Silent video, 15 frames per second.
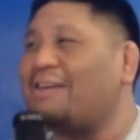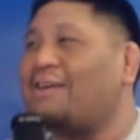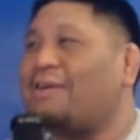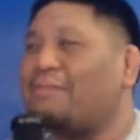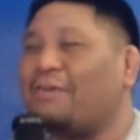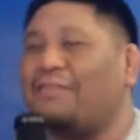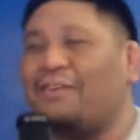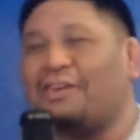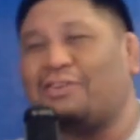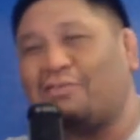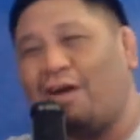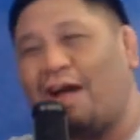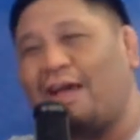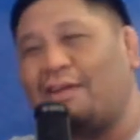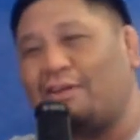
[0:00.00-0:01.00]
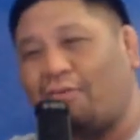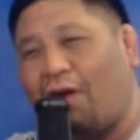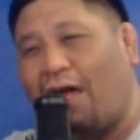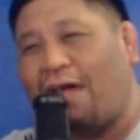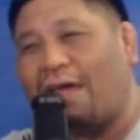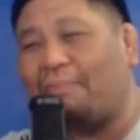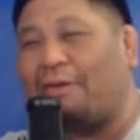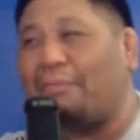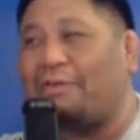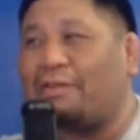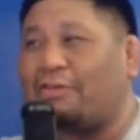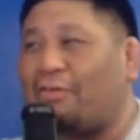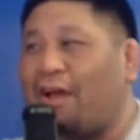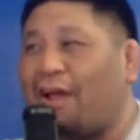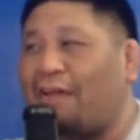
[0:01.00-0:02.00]
Motherfucker, try it, but it'd be
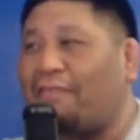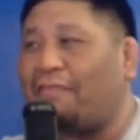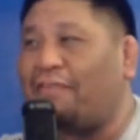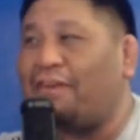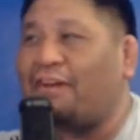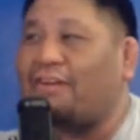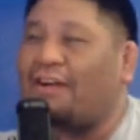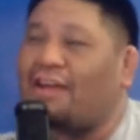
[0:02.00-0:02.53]
the trying to fail.